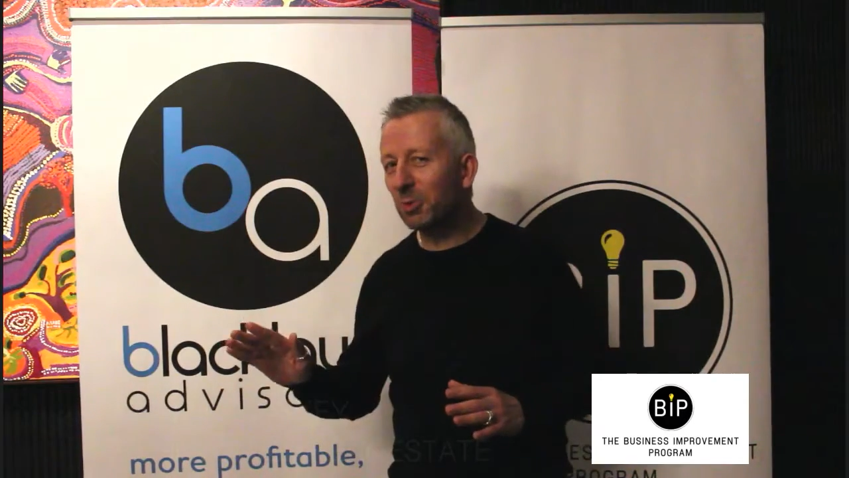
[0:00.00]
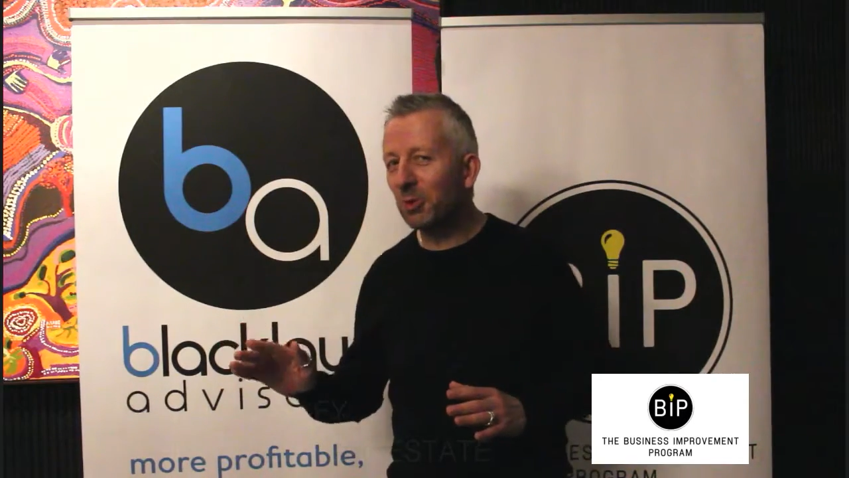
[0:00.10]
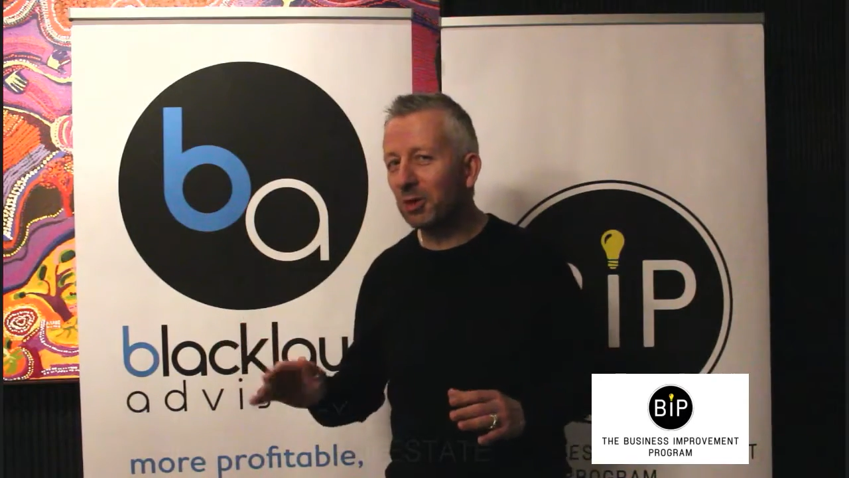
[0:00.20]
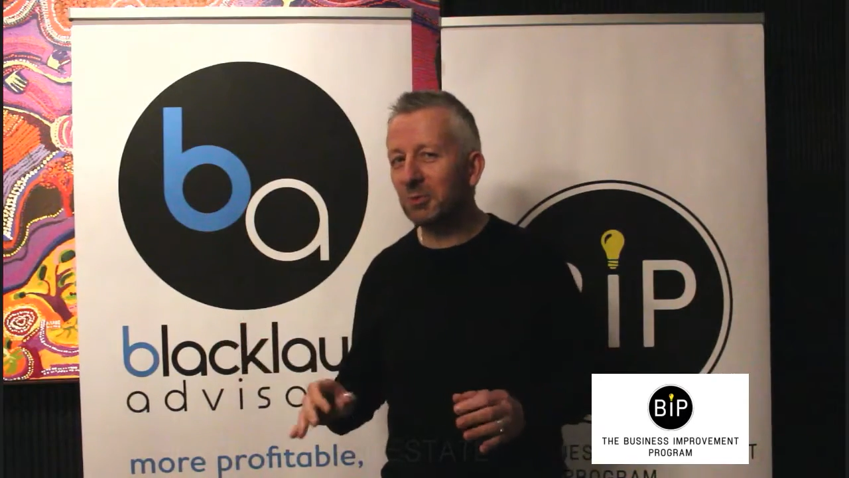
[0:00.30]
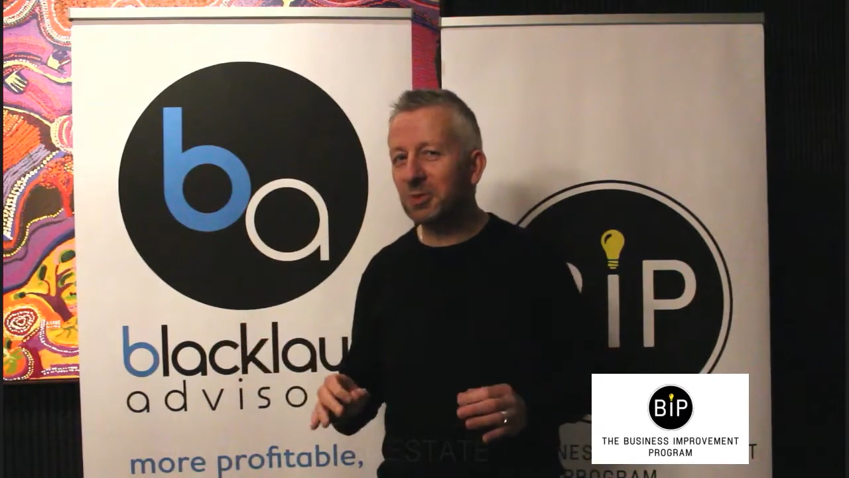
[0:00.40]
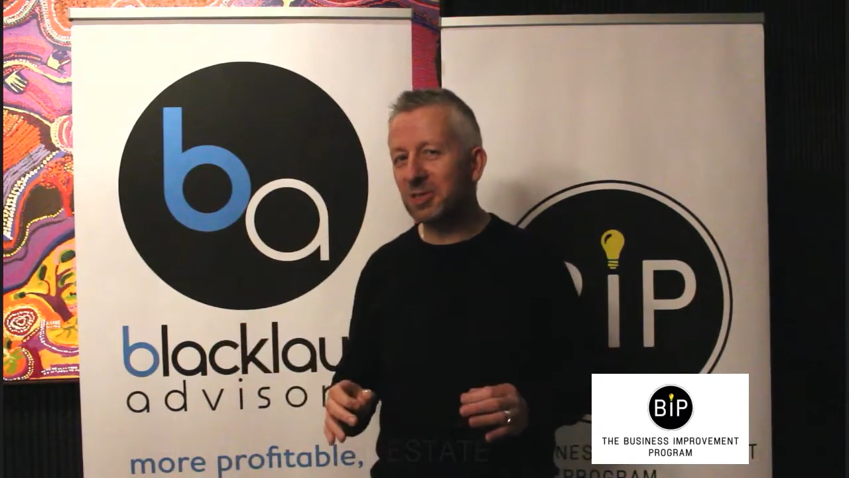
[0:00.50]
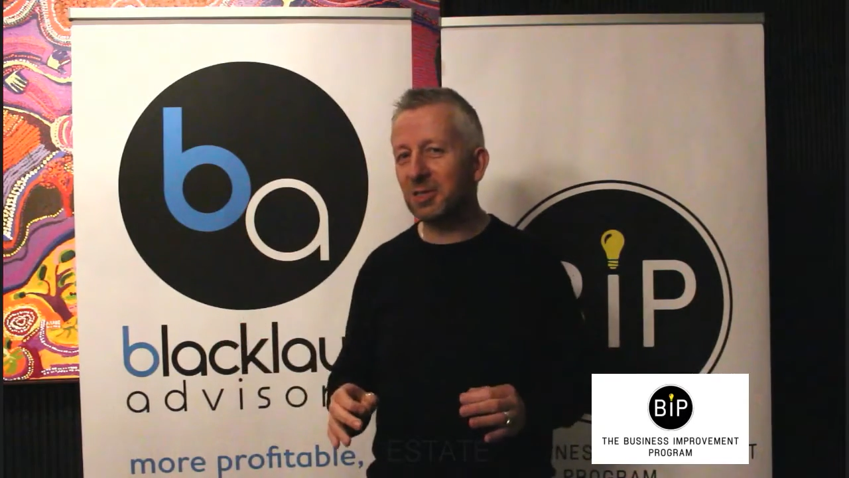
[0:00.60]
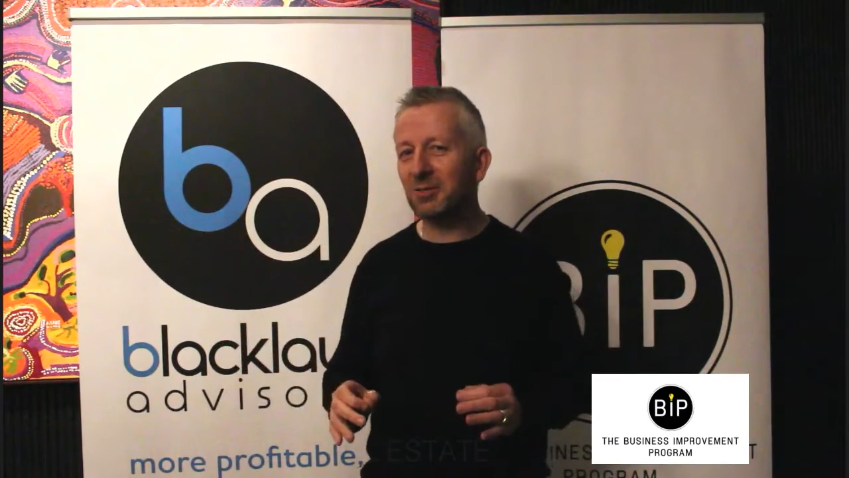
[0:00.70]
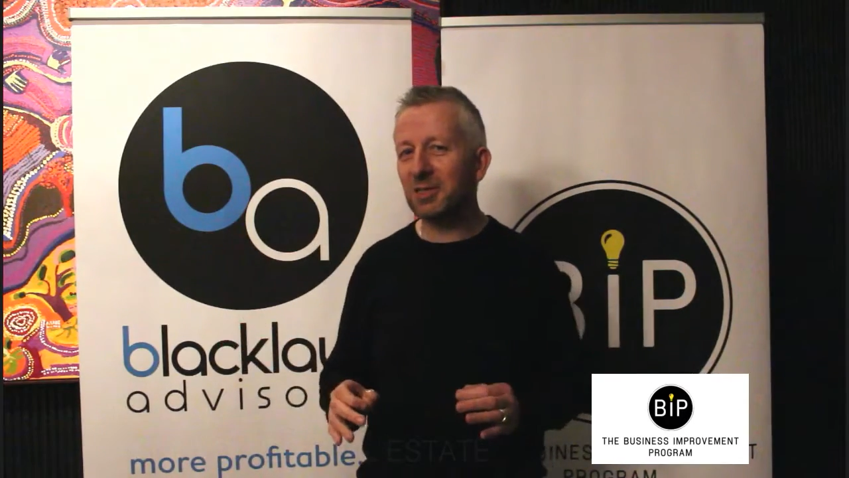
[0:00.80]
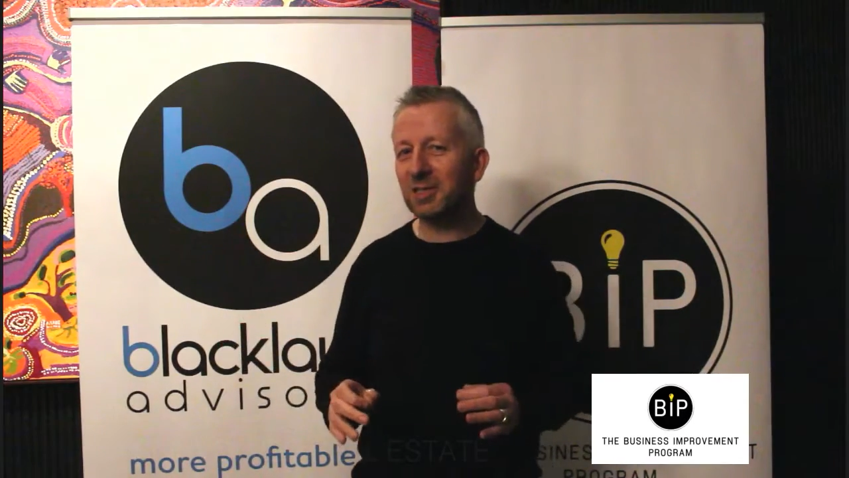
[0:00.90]
program, because
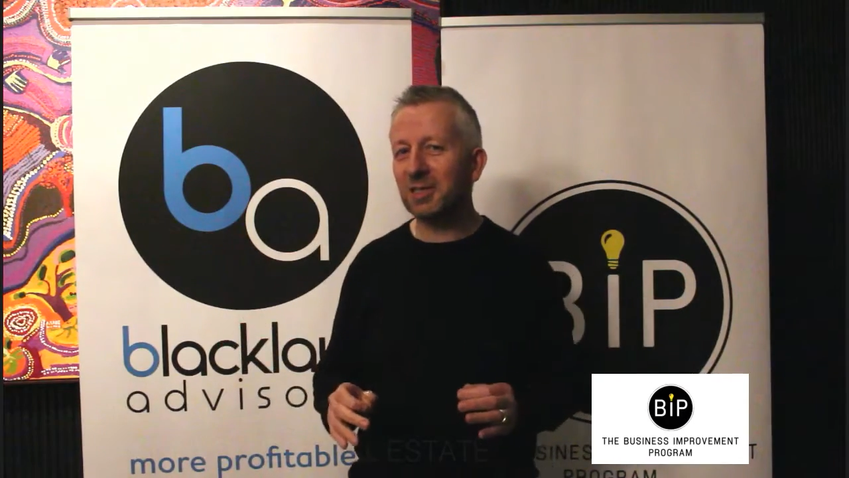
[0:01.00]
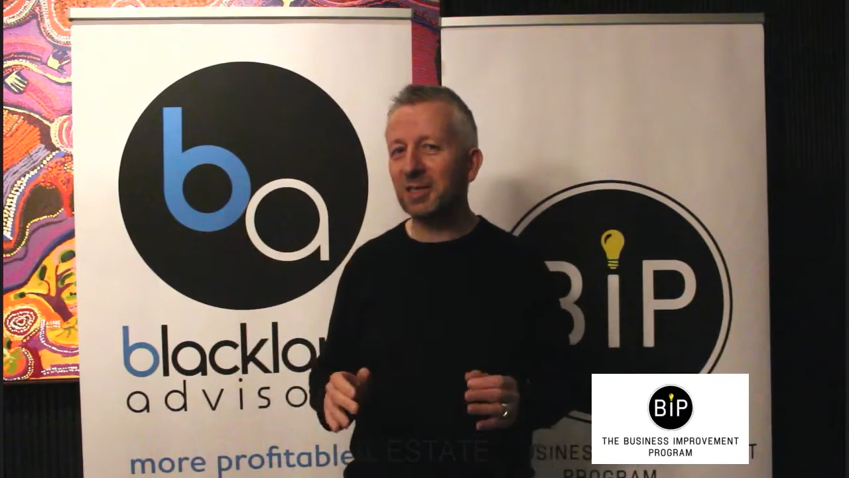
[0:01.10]
seriously,